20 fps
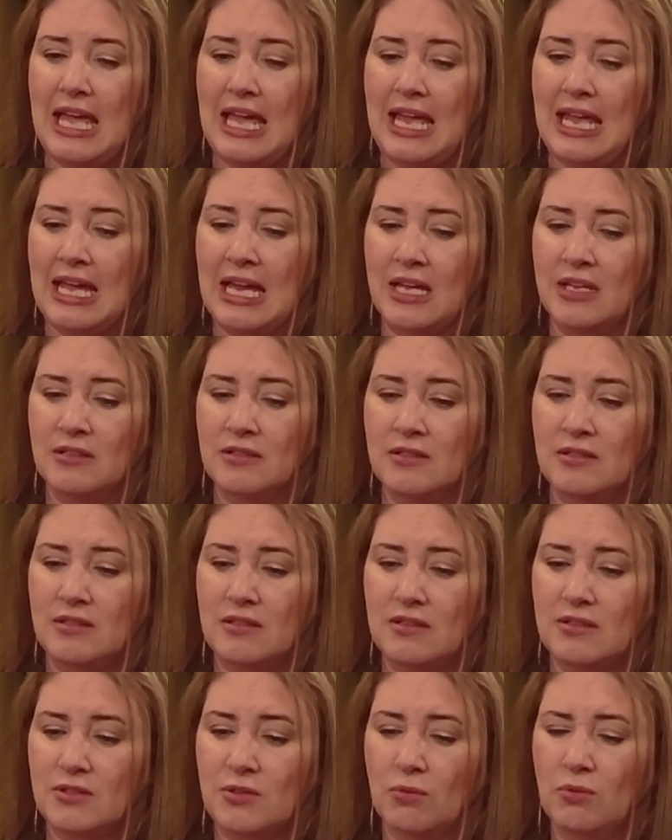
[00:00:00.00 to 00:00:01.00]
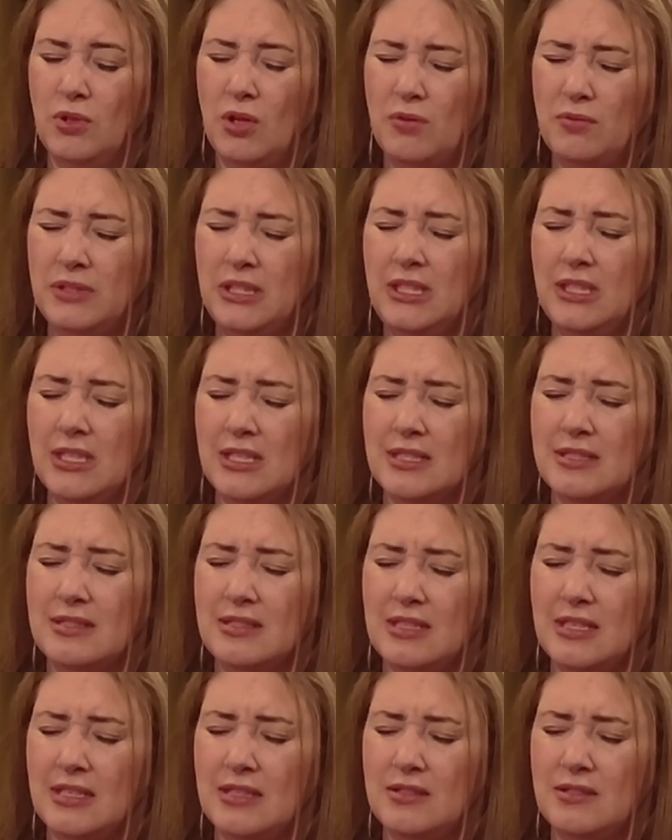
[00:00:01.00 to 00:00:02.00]
And so
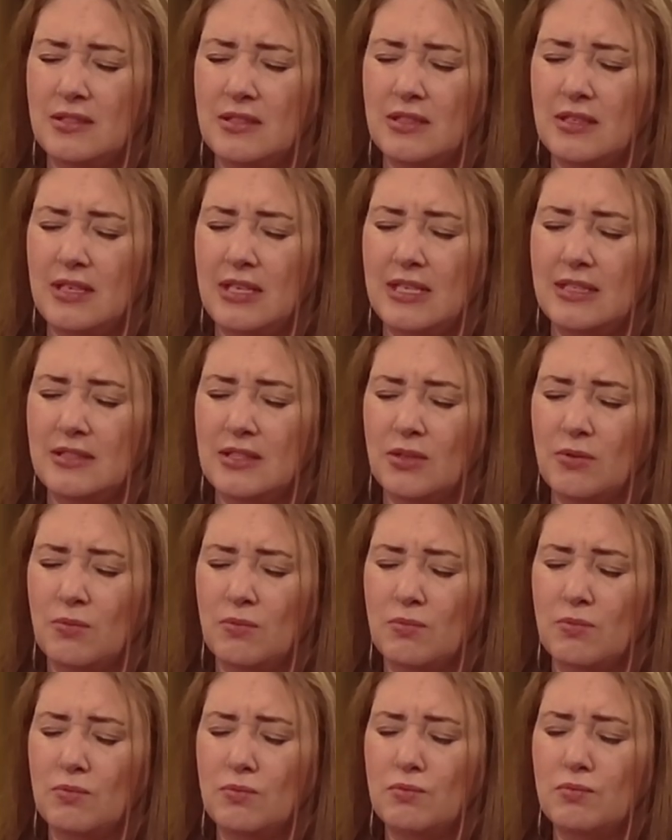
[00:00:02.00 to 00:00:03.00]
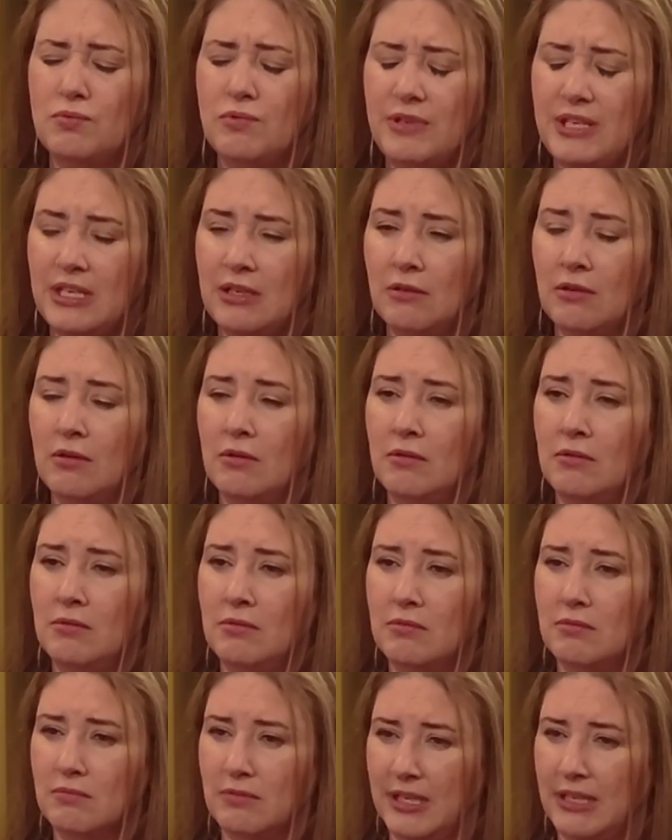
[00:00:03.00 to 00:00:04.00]
loneliness is a
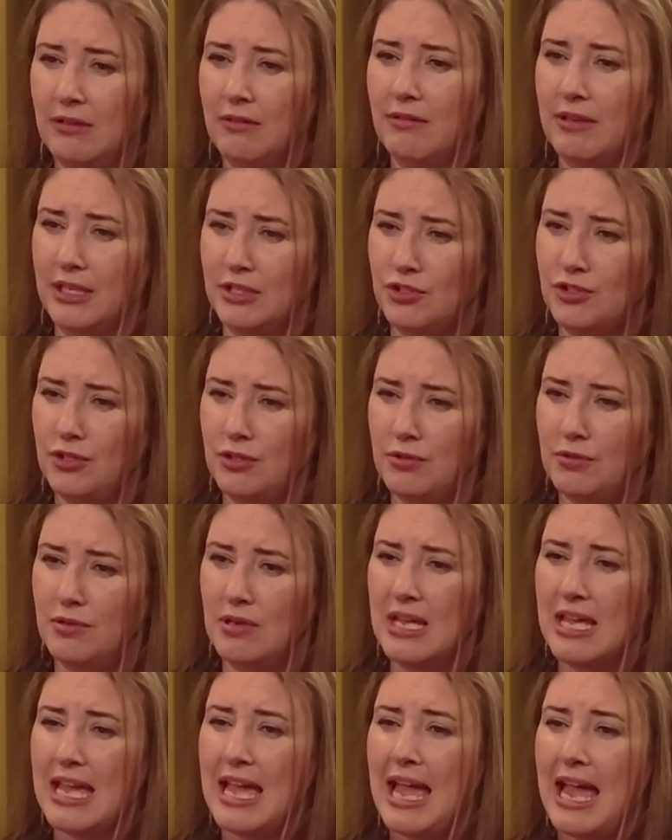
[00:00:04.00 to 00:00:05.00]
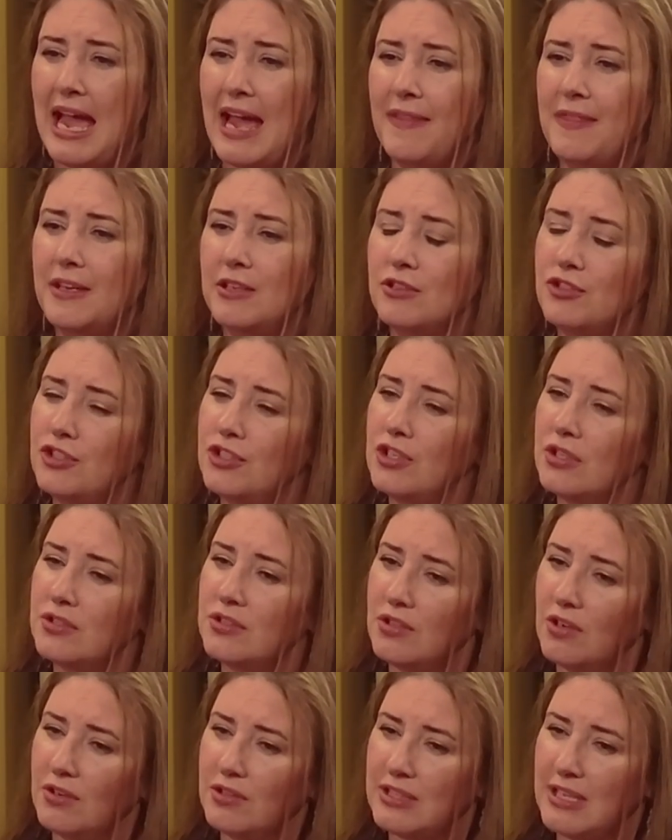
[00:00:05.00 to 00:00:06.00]
real issue. And there
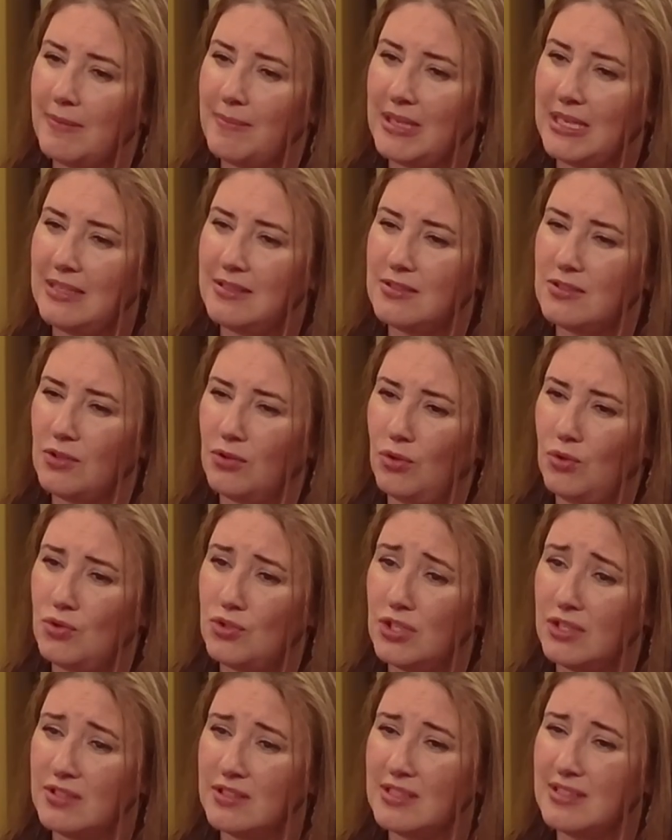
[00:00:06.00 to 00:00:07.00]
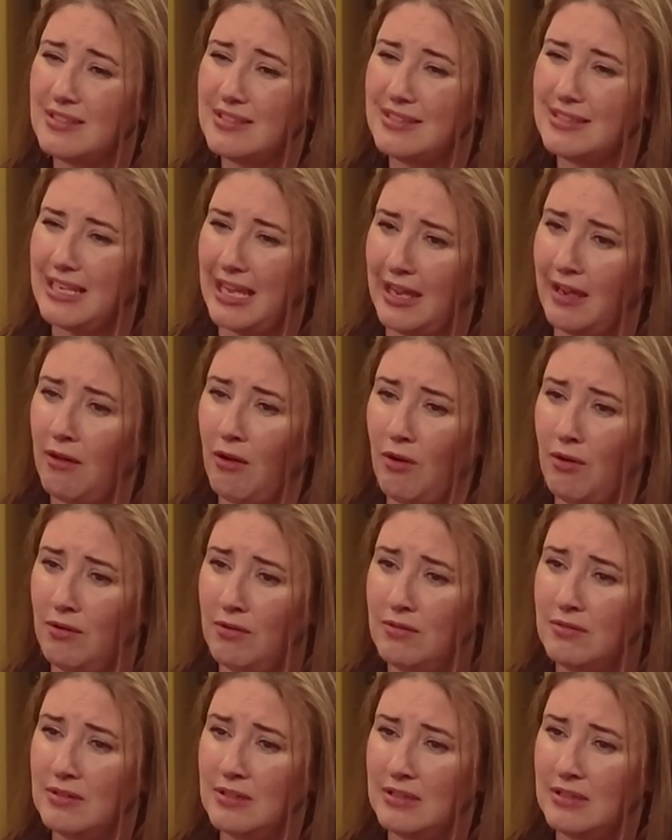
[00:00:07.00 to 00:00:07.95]
just aren't that many solutions at scale,